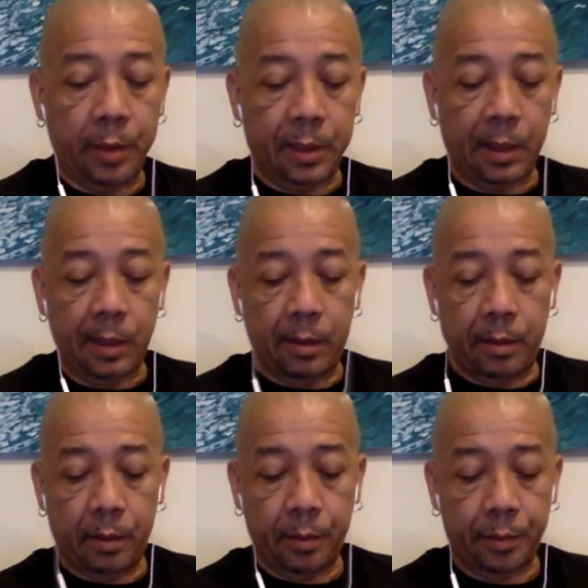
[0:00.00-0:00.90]
Khaled
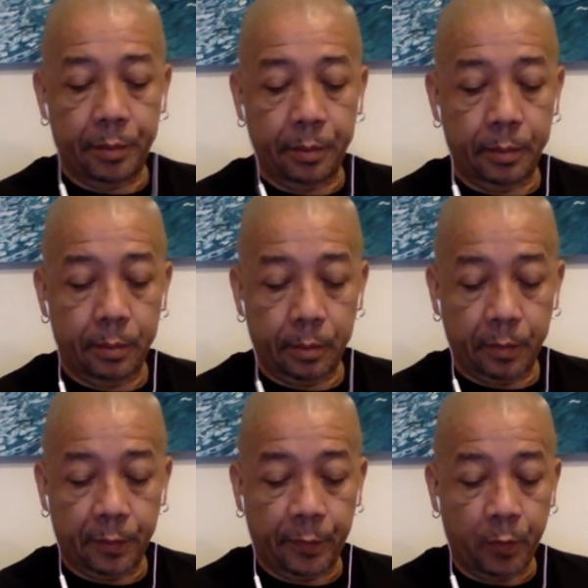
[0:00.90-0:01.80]

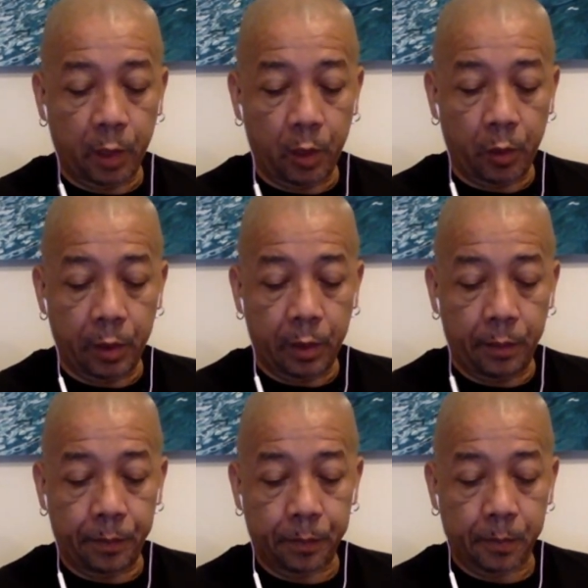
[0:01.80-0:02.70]
for fully loaded.
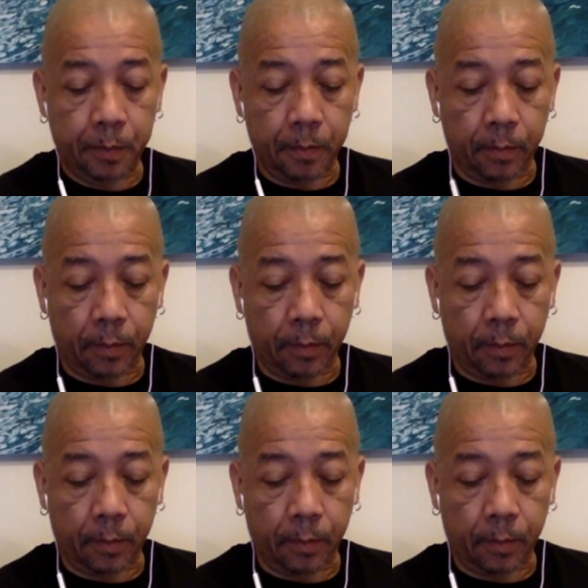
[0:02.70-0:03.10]
Mm-hmm.